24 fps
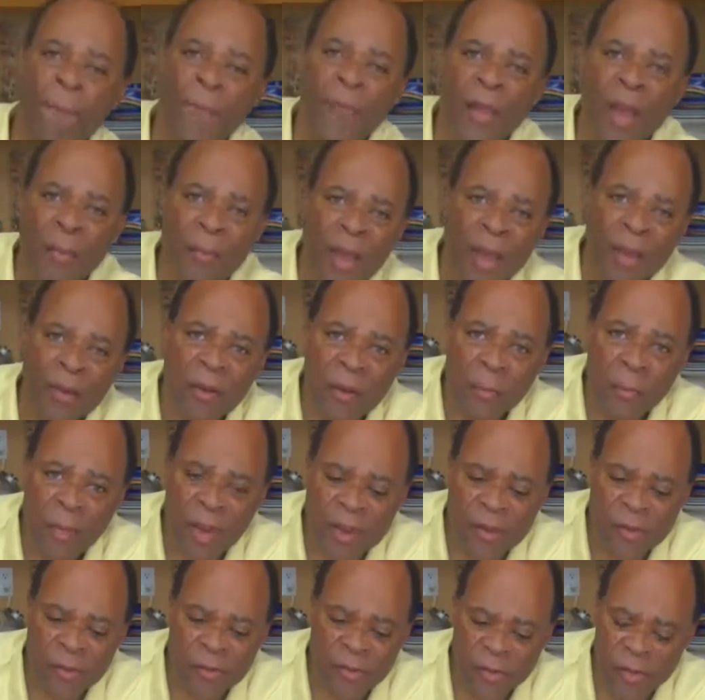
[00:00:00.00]
I'm not going to
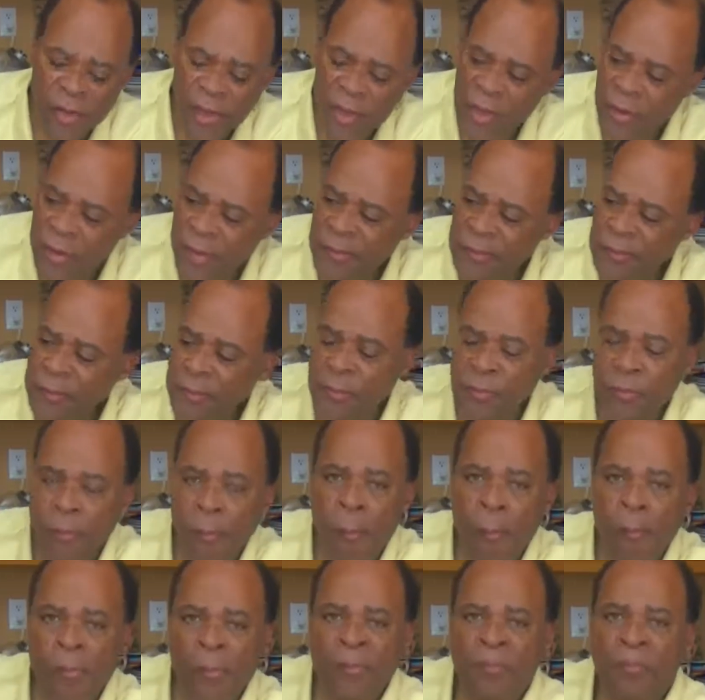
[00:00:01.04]
make you sit here
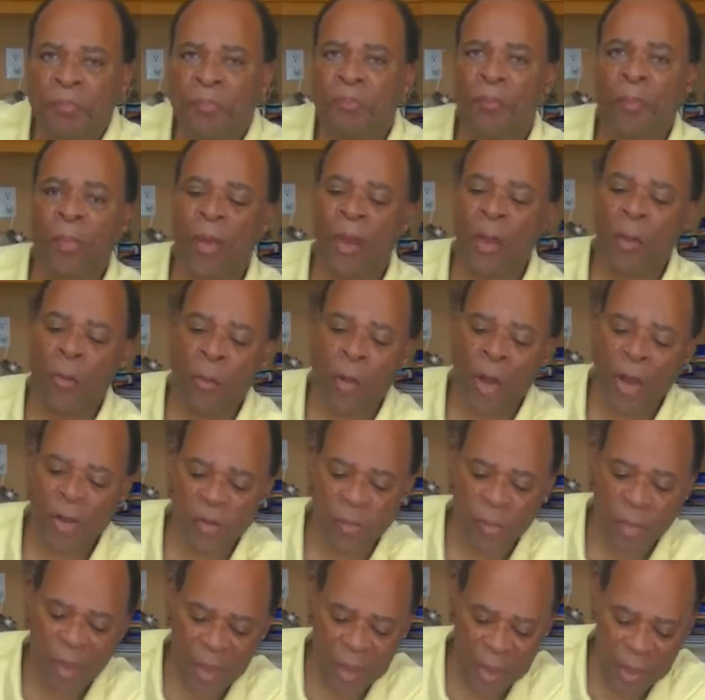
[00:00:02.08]
and
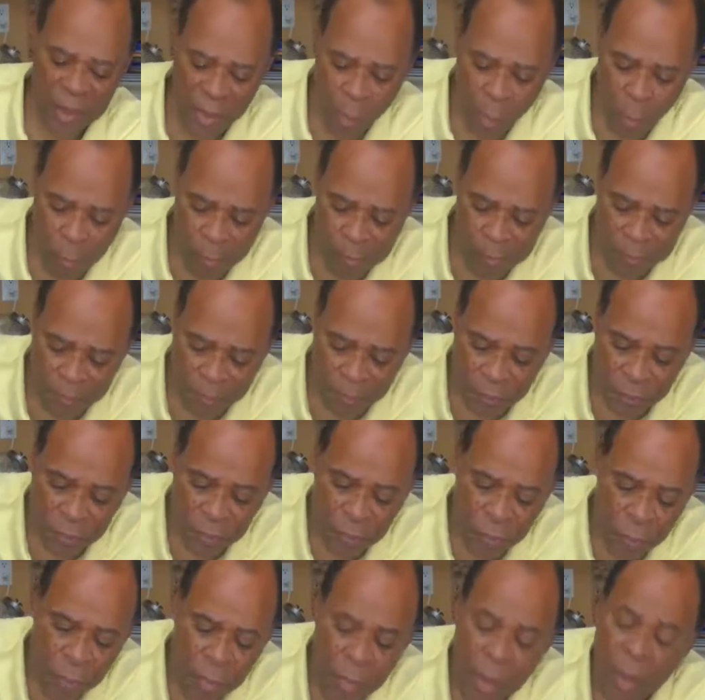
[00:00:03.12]
watch me eat.
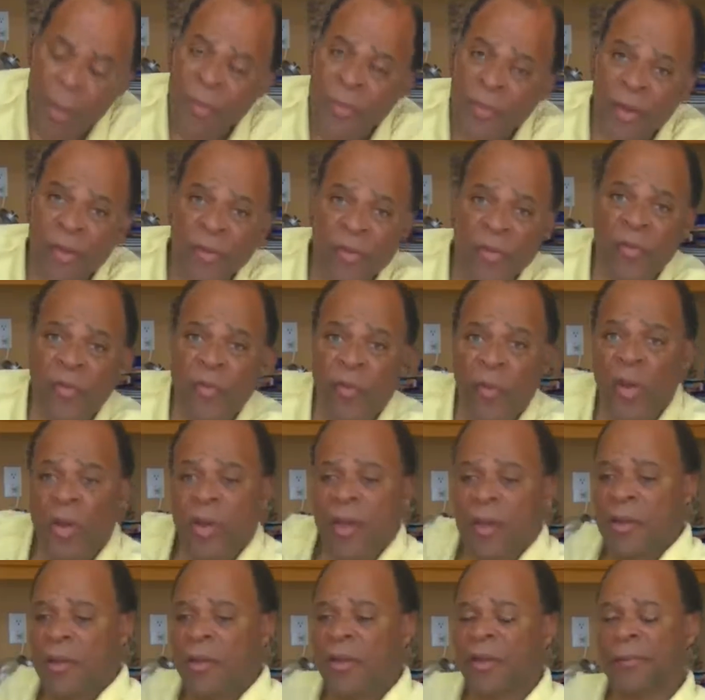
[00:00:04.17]
This is
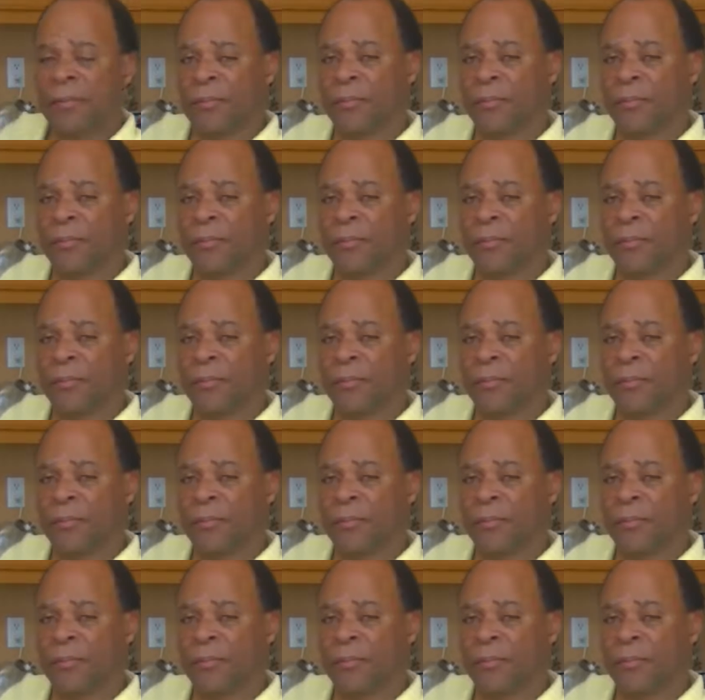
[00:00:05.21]
really good.